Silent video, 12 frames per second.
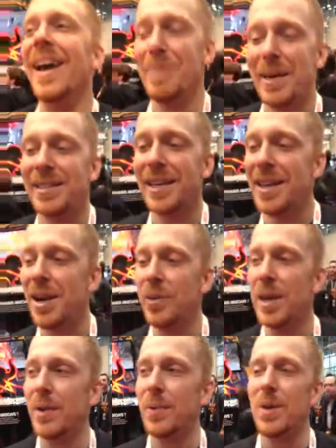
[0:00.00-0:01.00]
Yeah, basically. No,
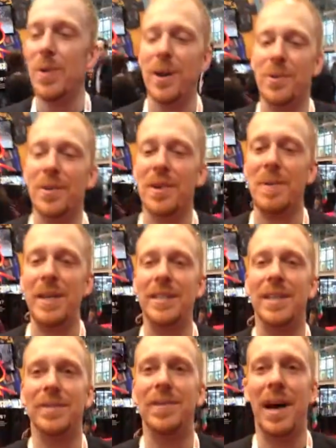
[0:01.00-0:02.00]
we work with a bunch
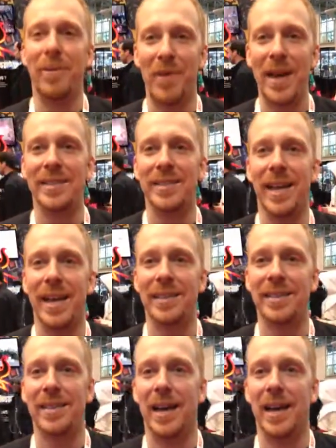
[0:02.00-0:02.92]
of fan sites.